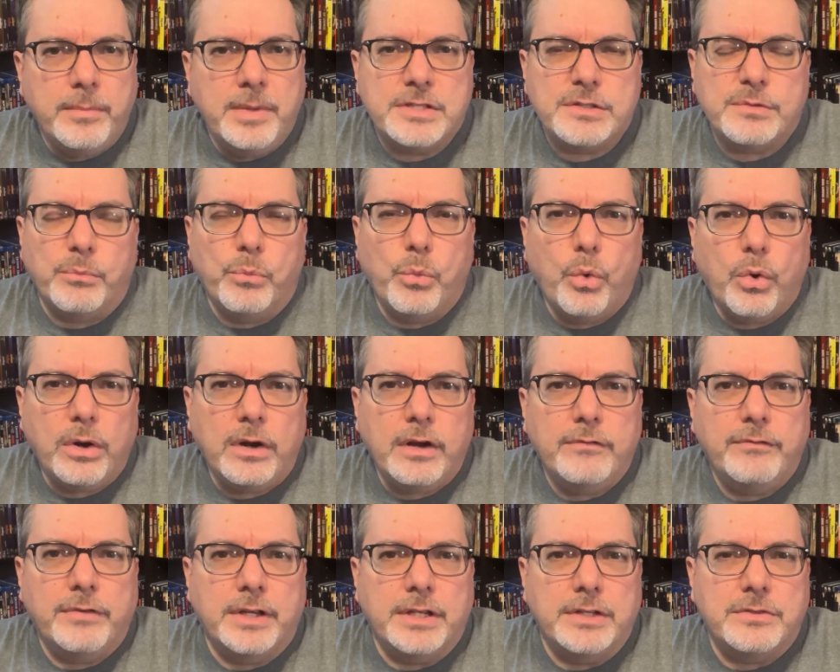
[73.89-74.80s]
It's more
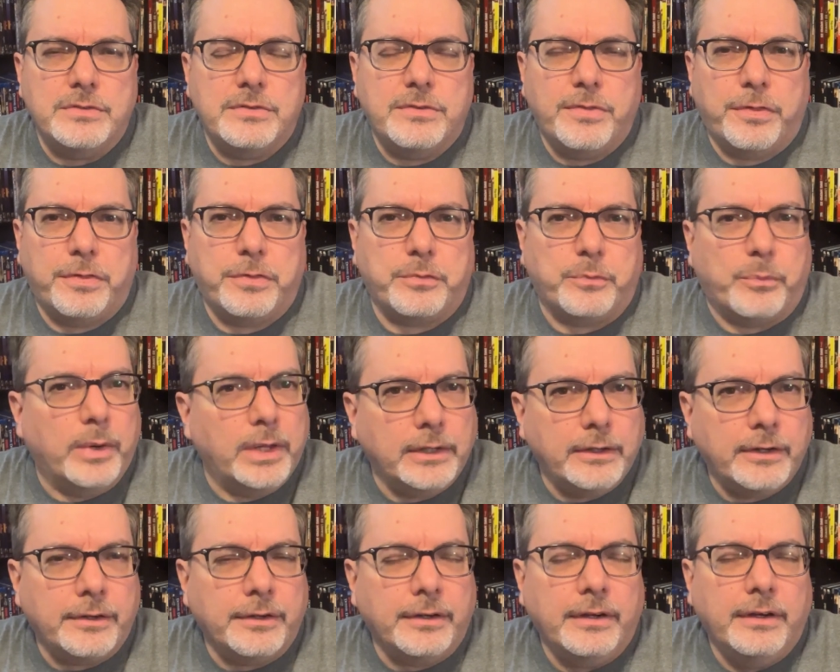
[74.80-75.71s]
of a
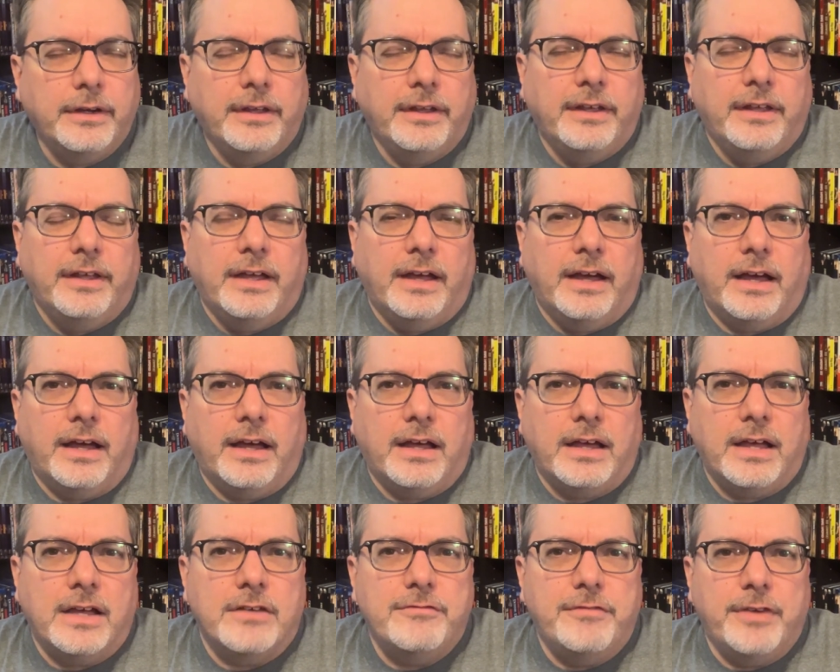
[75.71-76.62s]
thriller,
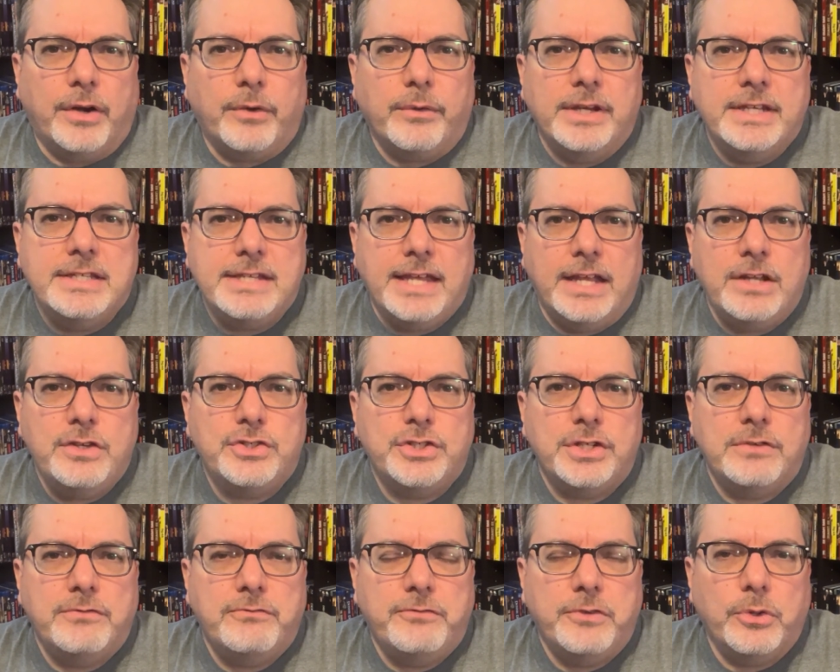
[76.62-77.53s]
uh, a very
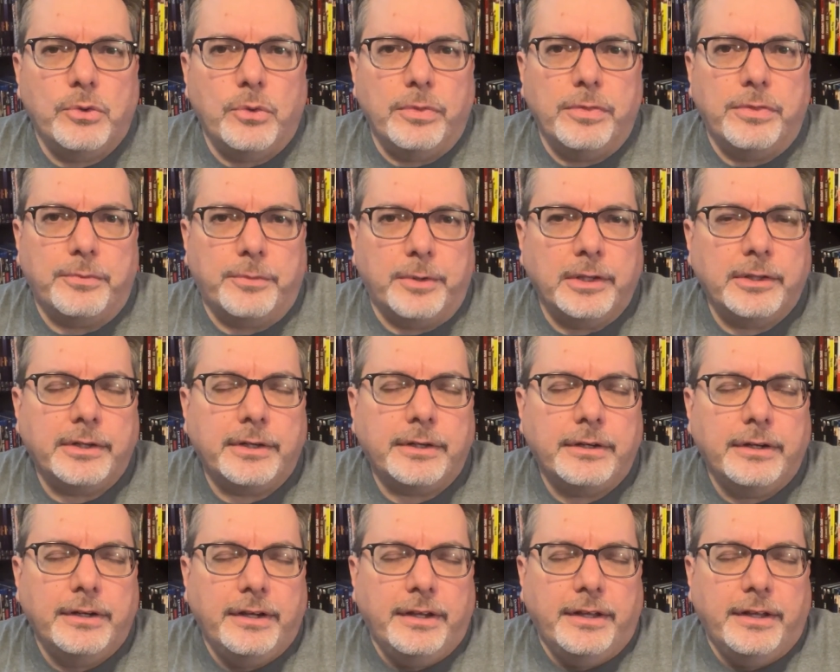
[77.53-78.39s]
tension-filled thriller.